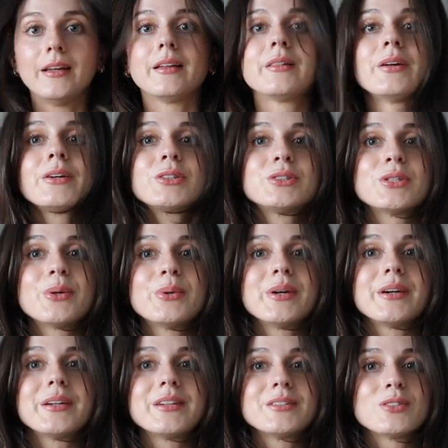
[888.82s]
looks so
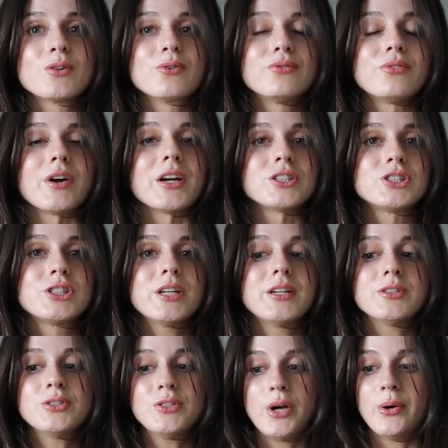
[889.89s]
good, it's so fresh.
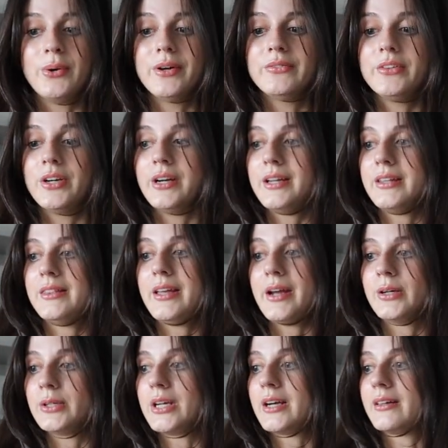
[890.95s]
So if you're in the
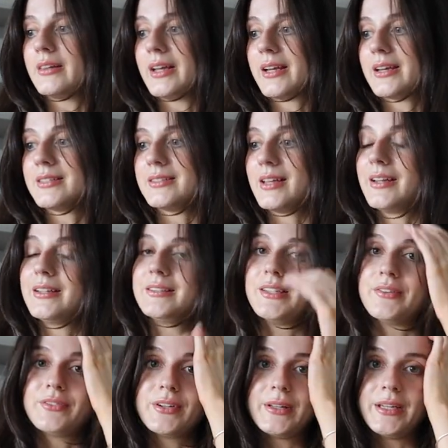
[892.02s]
area, like I said,
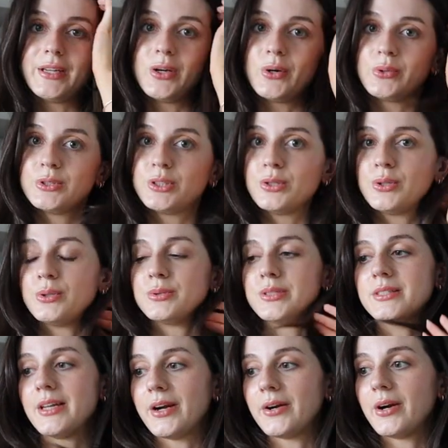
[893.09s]
definitely go to
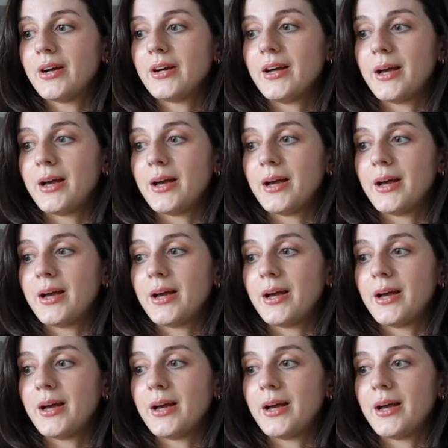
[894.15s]
Sara.